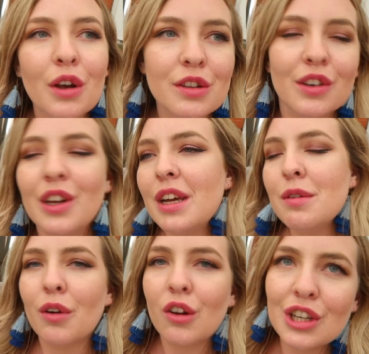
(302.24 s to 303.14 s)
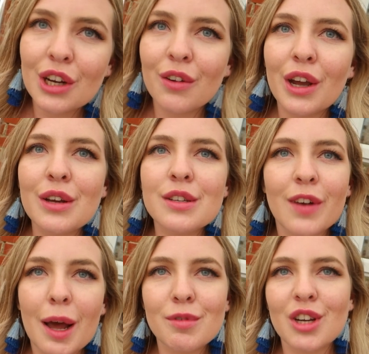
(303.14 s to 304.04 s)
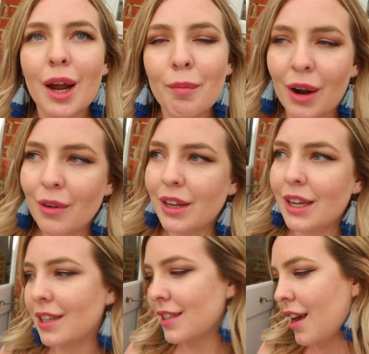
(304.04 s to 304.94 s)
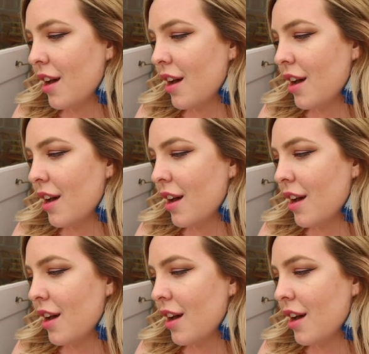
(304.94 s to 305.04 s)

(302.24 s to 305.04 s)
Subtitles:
loads of goodies. We've got churros, flapjack, brownies,